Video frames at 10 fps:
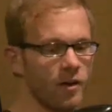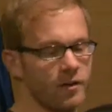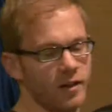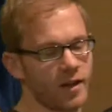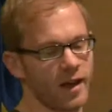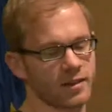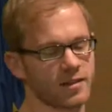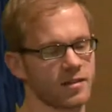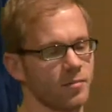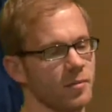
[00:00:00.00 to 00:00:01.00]
data
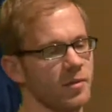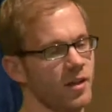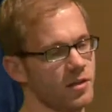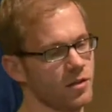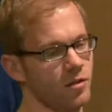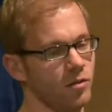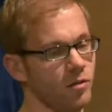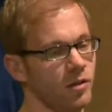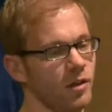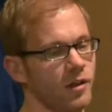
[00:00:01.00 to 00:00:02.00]
access implementation
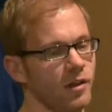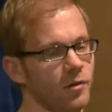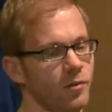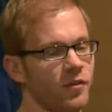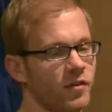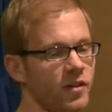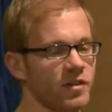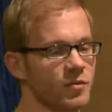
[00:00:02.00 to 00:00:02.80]
code. We've seen the